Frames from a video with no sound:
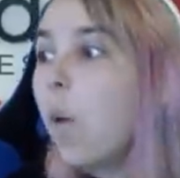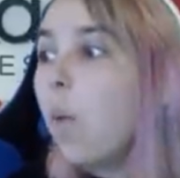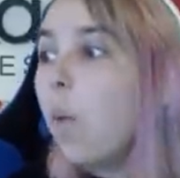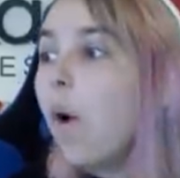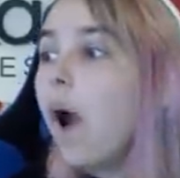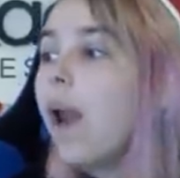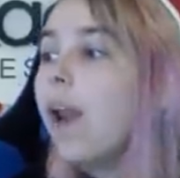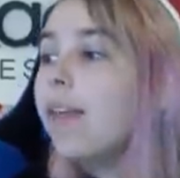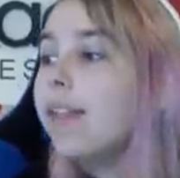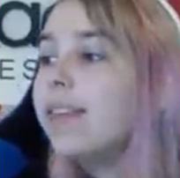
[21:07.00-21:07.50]

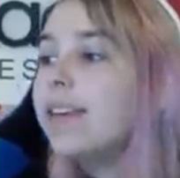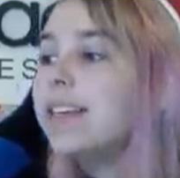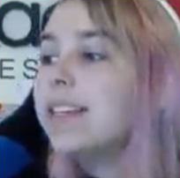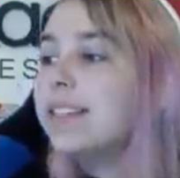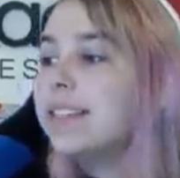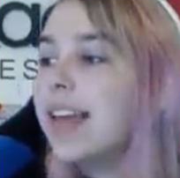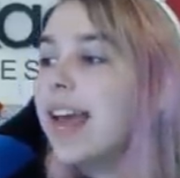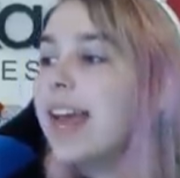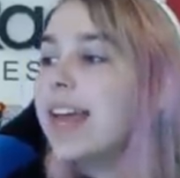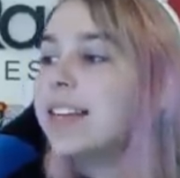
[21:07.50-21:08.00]
One of these
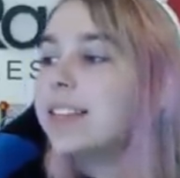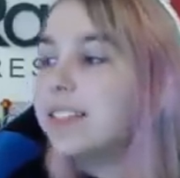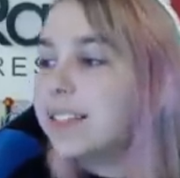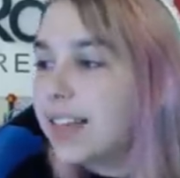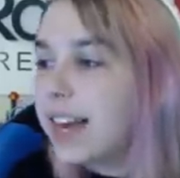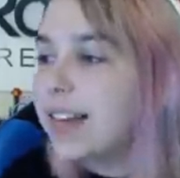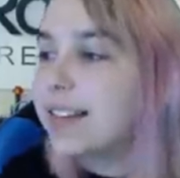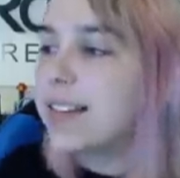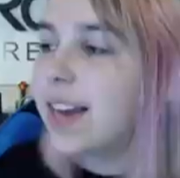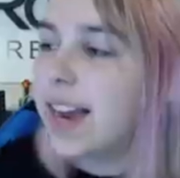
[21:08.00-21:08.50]
days,
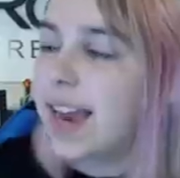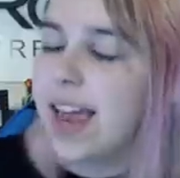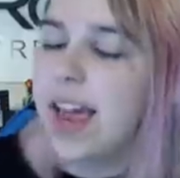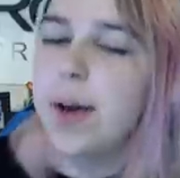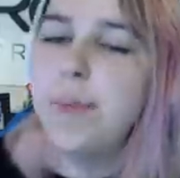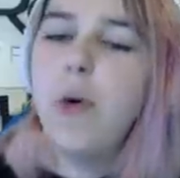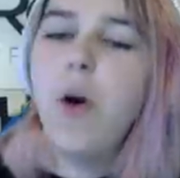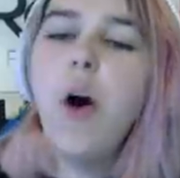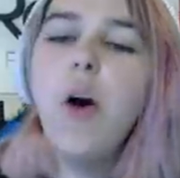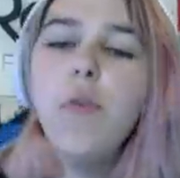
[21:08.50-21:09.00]
yes, I
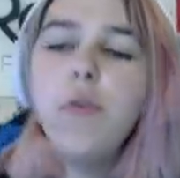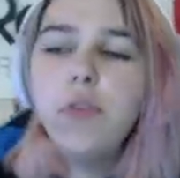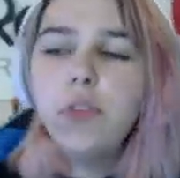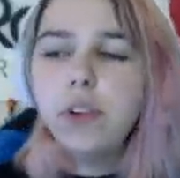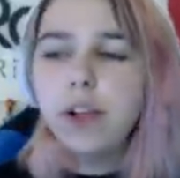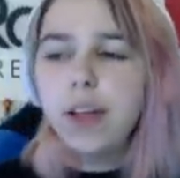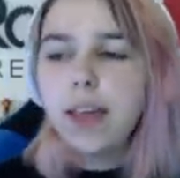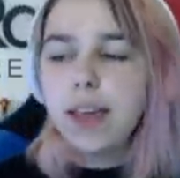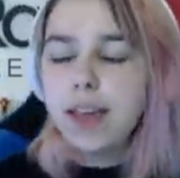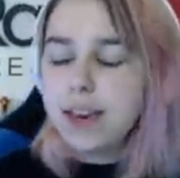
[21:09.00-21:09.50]
am.
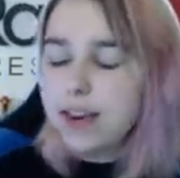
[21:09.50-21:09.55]
Hopefully,